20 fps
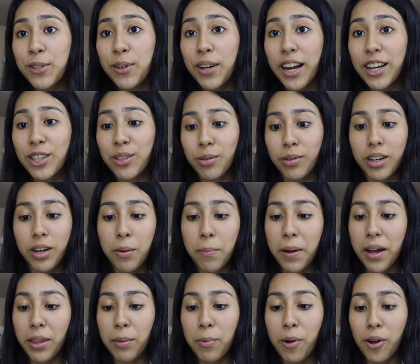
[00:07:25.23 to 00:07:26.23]
and I just wanted to
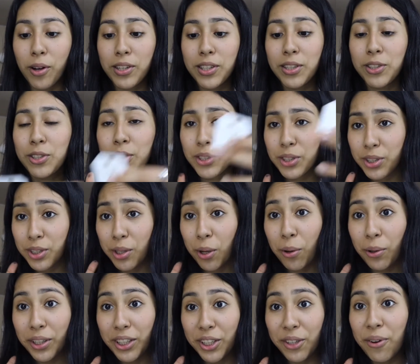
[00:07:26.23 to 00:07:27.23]
buy them all because they're just
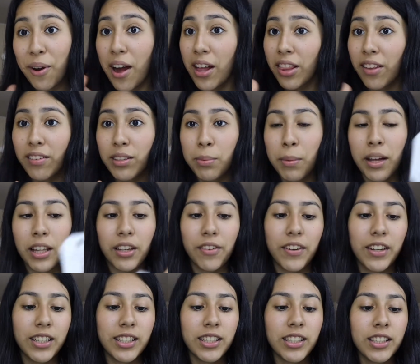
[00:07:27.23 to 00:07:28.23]
so cute. I love smiley
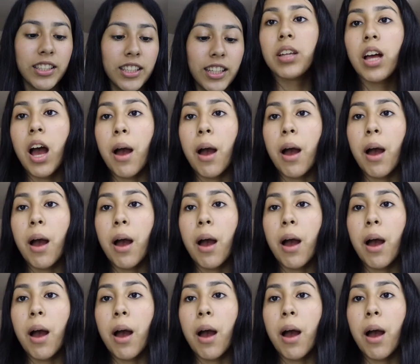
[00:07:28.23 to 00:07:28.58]
faces.